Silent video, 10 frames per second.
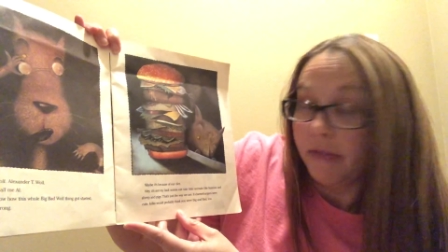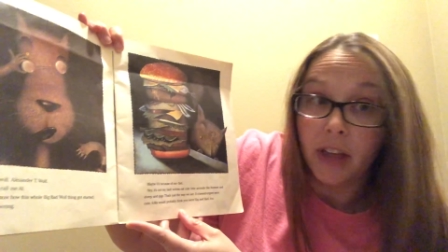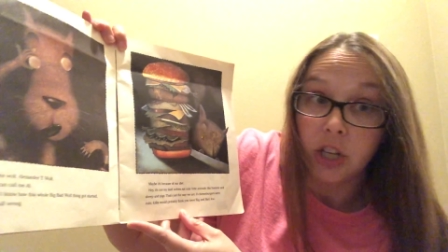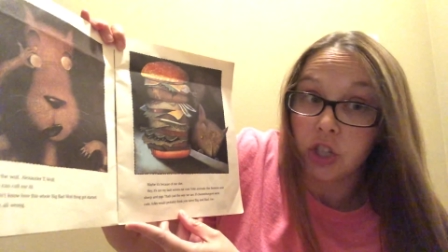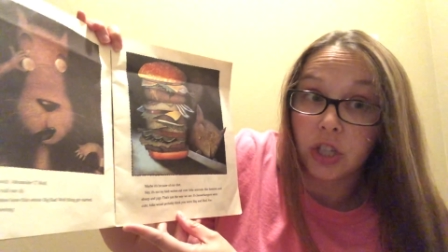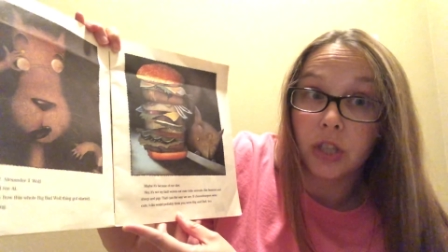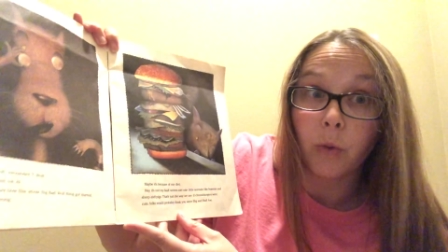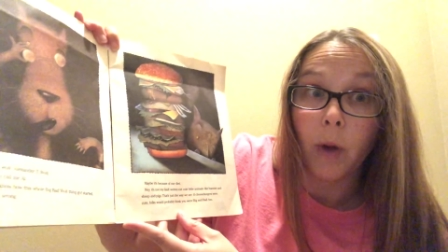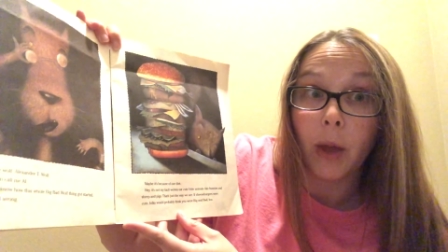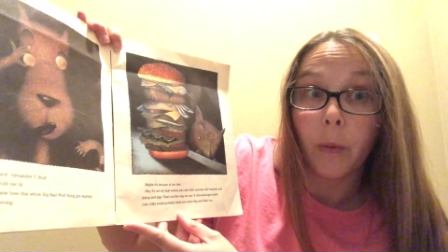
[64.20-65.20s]
That's just
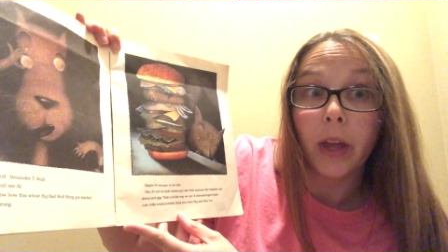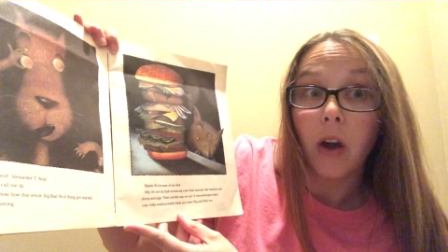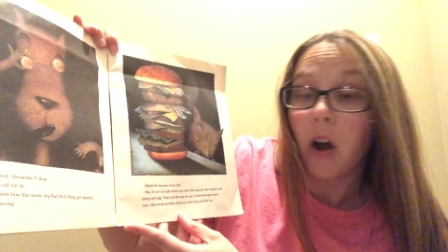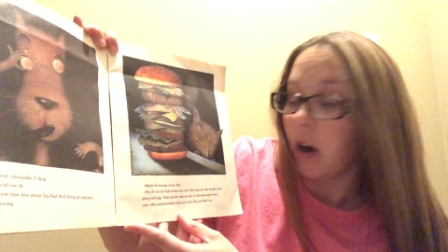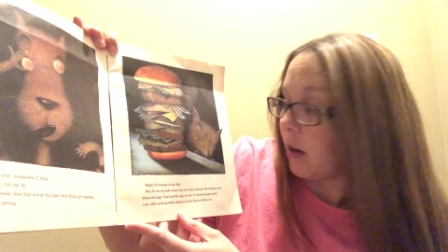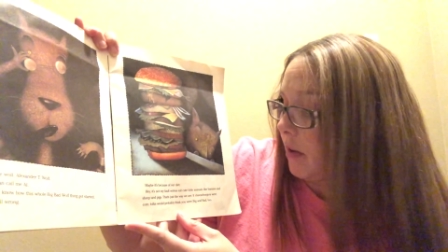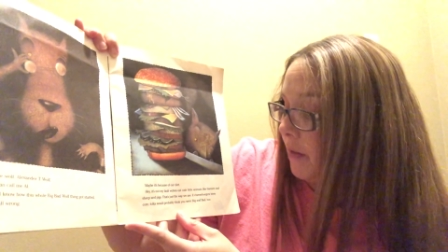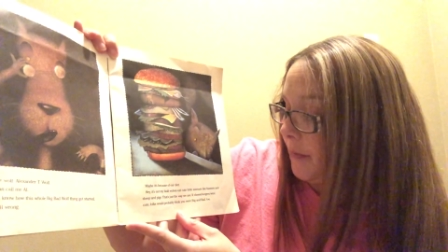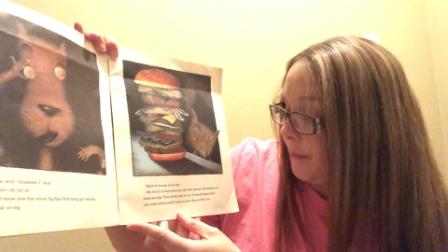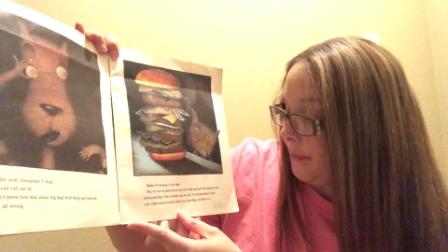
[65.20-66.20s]
the way we are.
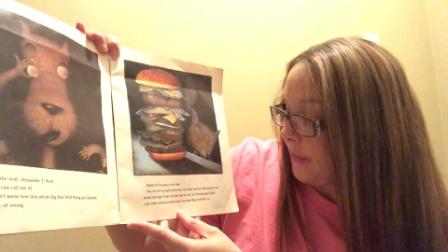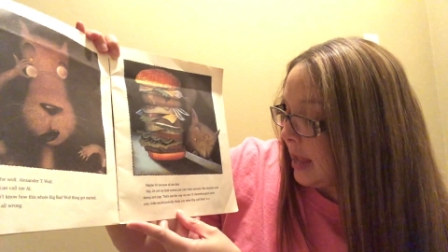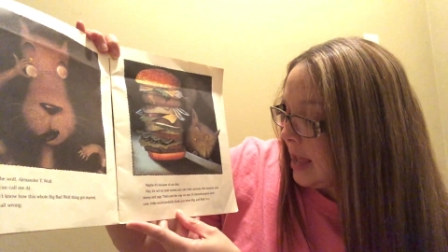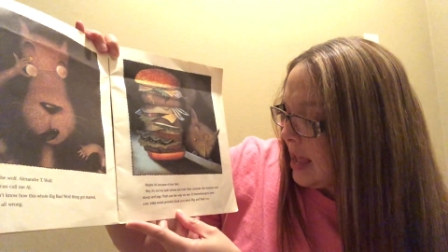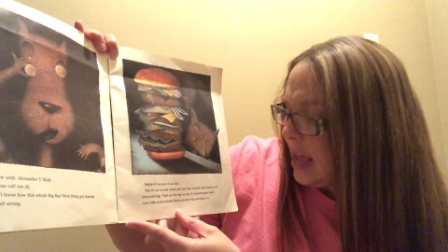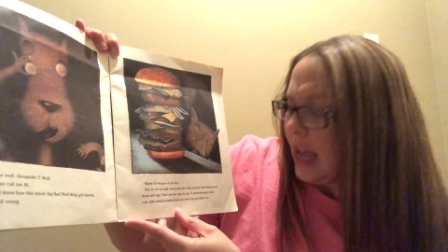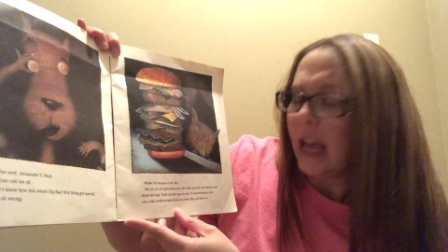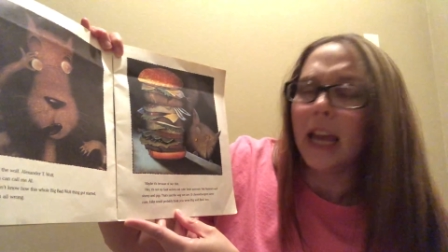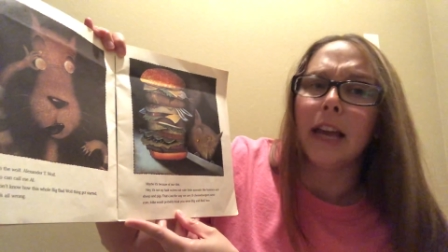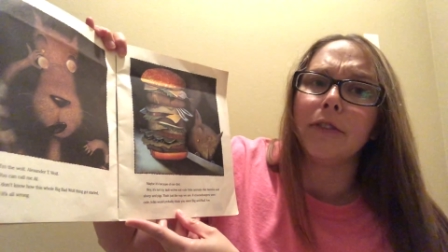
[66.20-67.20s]

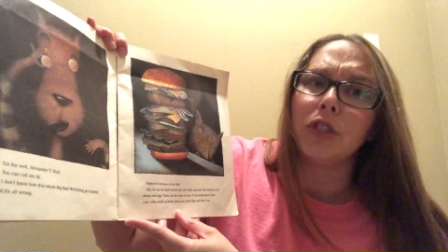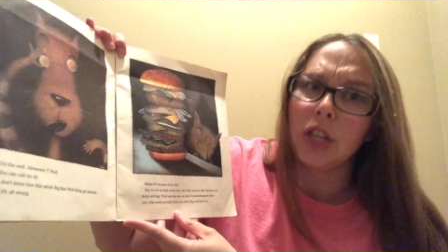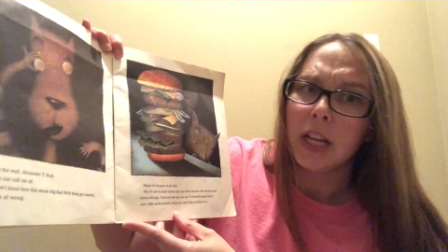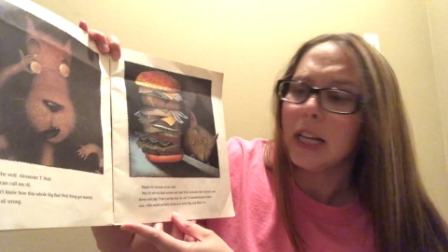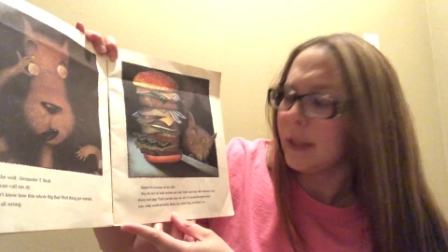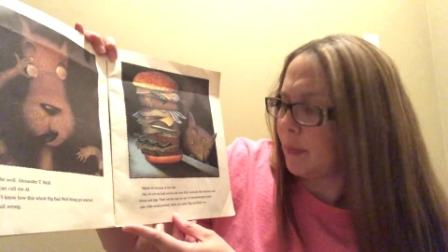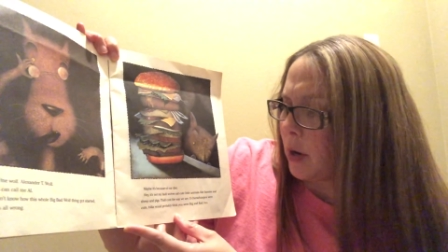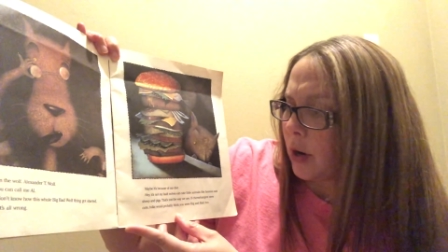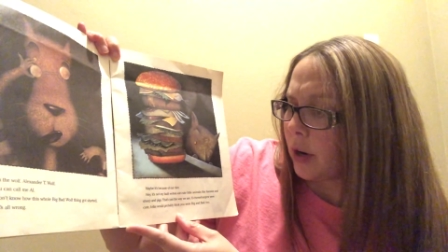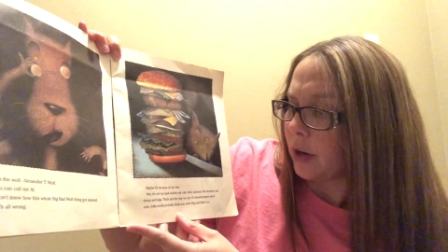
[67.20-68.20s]
If
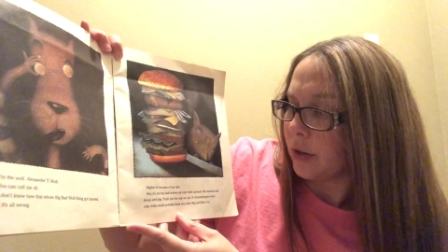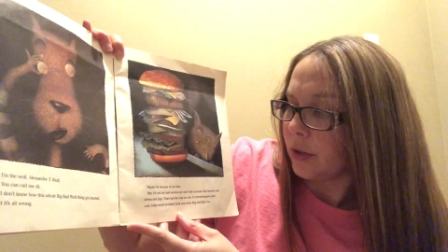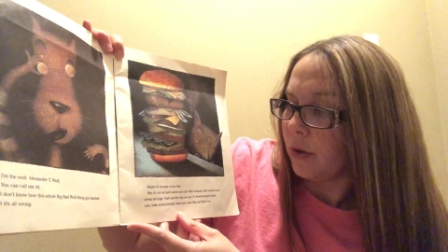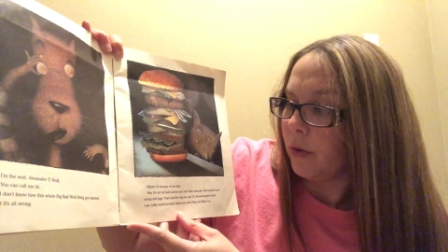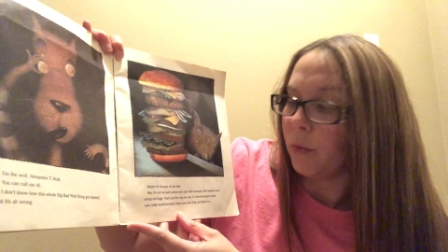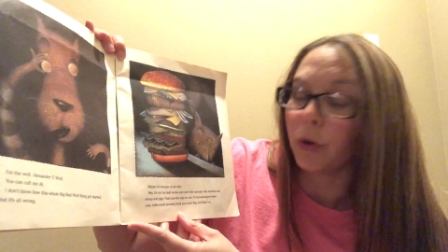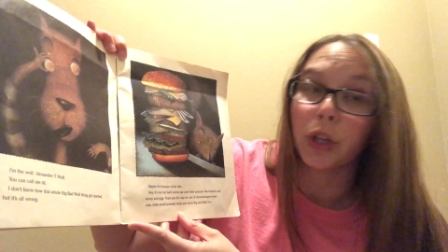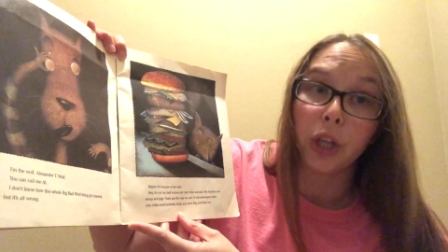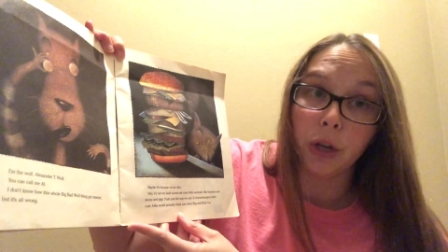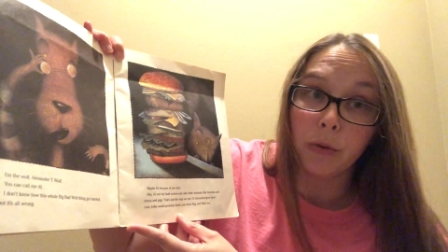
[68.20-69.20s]
cheeseburgers were
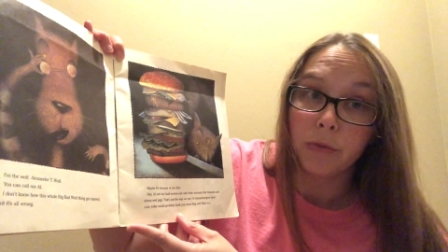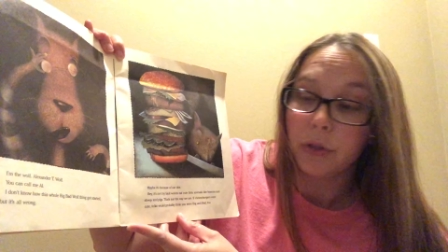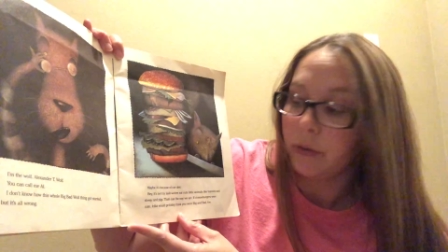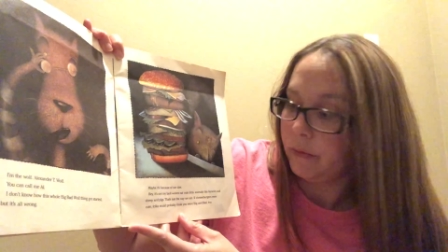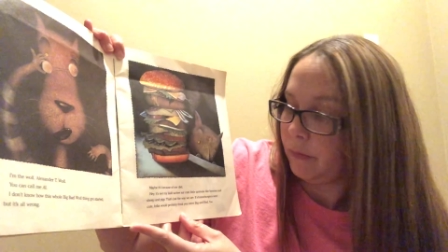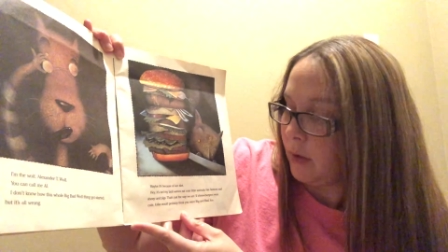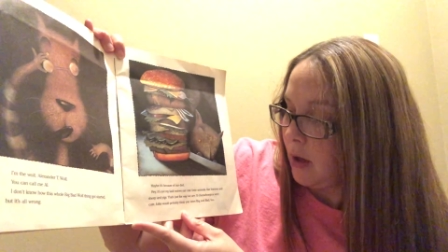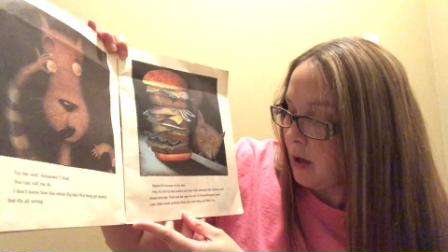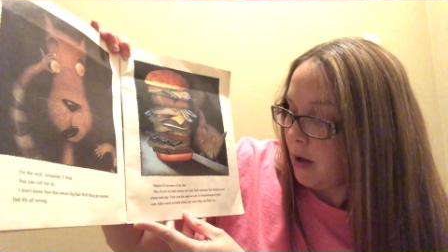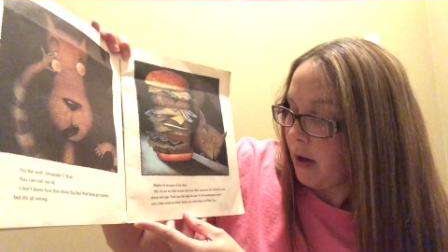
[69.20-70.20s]
cute,
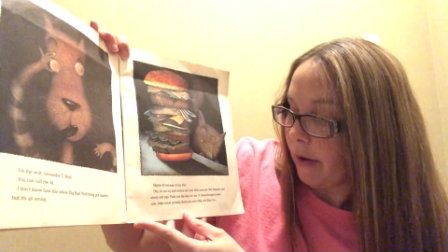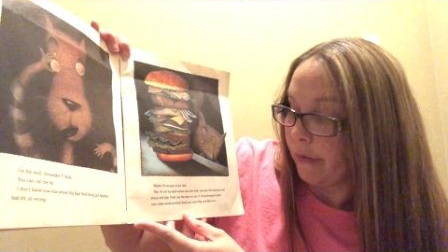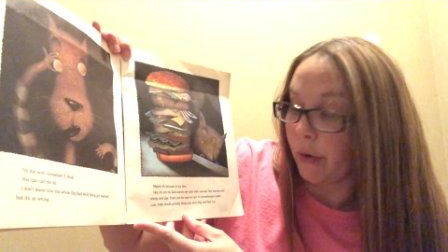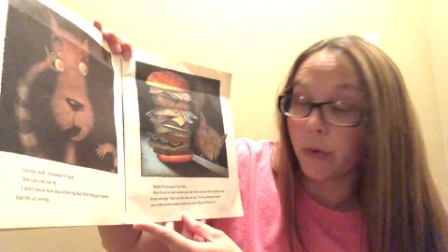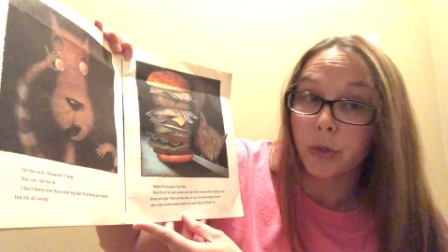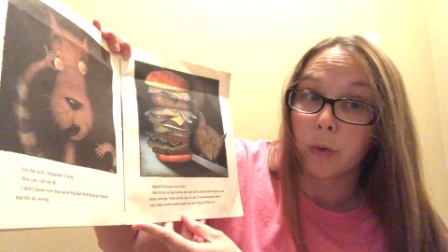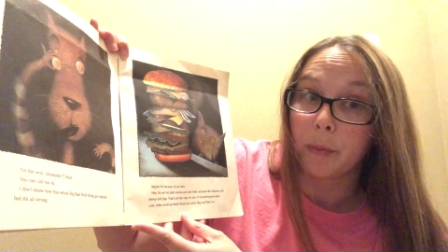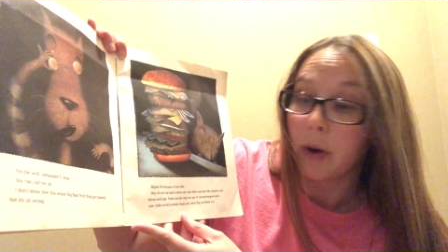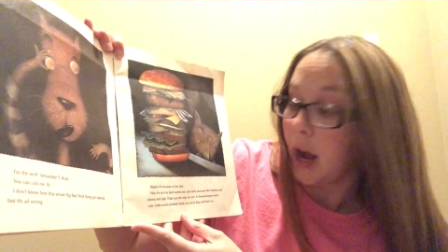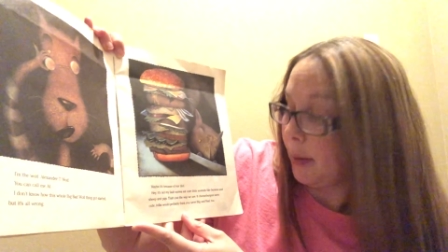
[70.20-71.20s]
folks
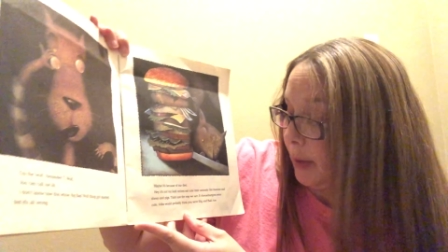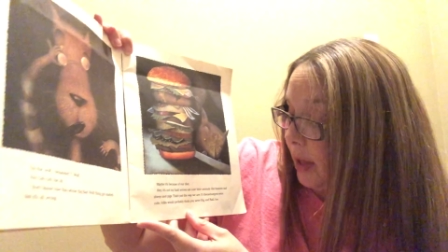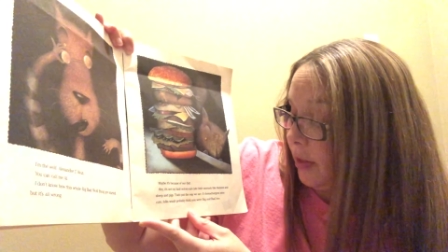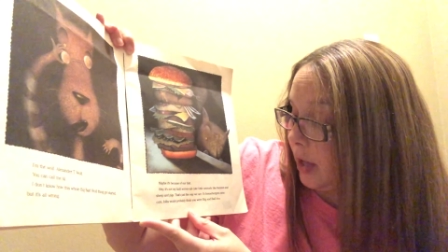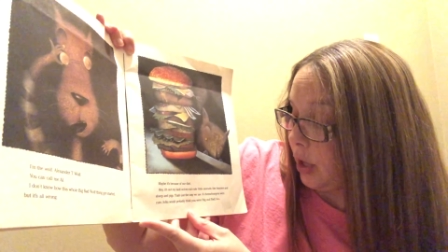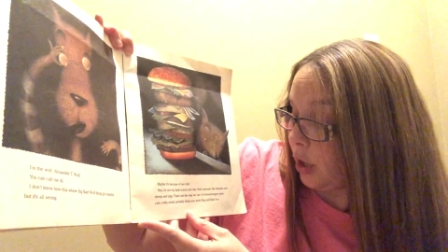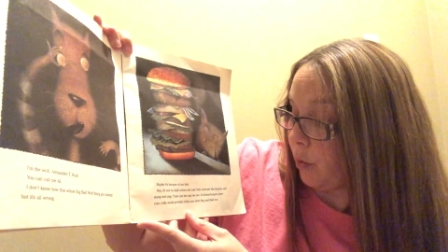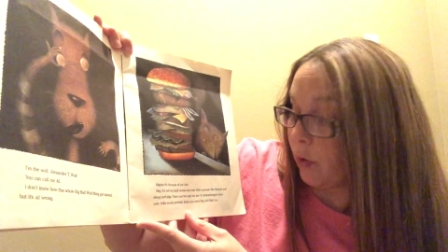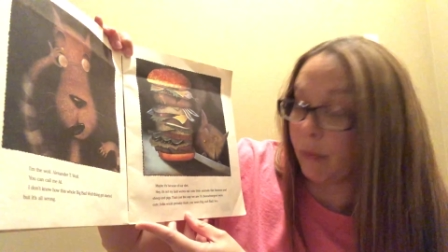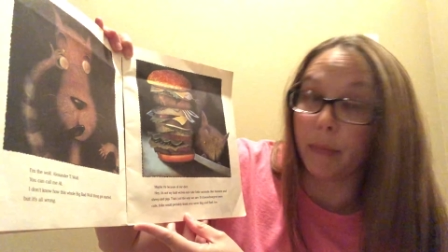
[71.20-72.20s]
would probably think
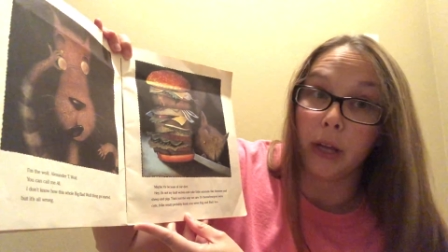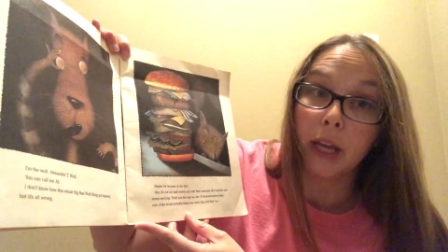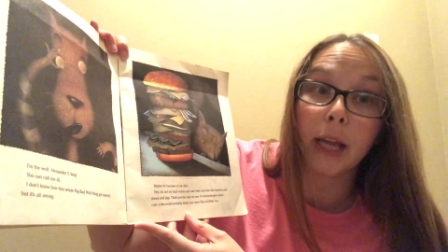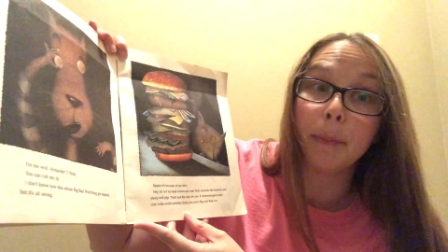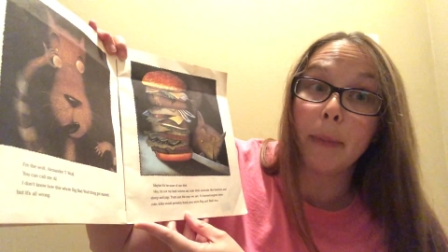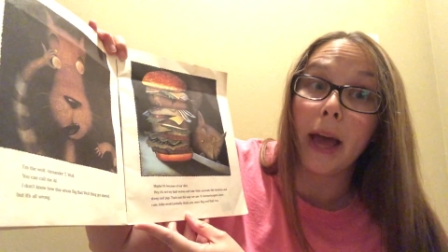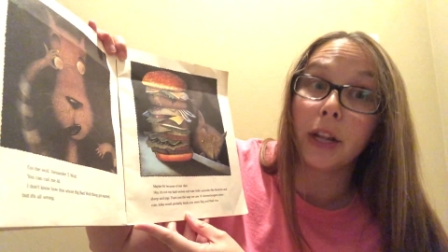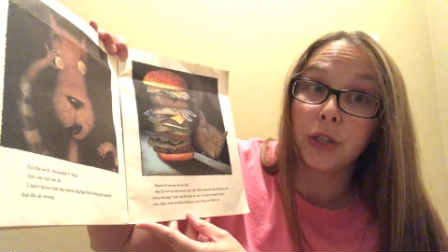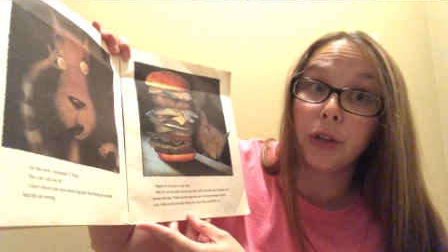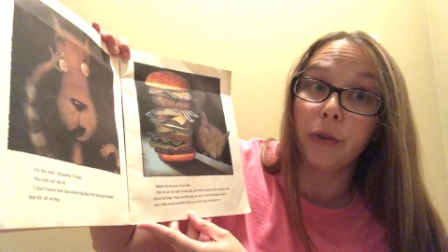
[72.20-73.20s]
you were big and
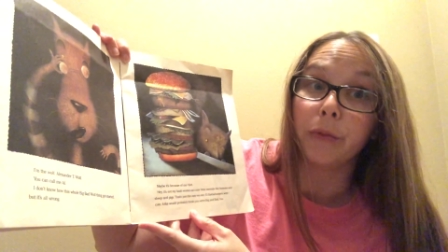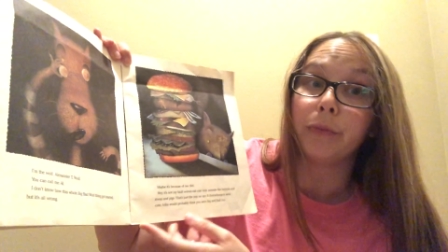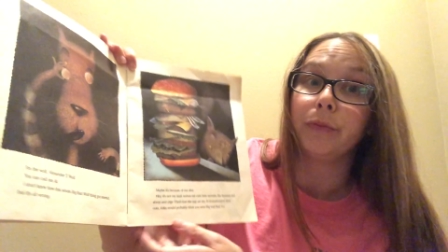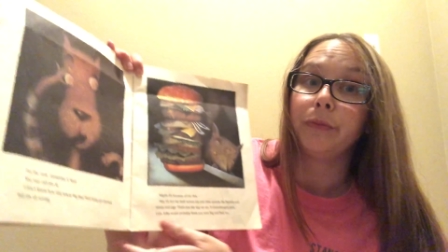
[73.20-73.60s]
bad too.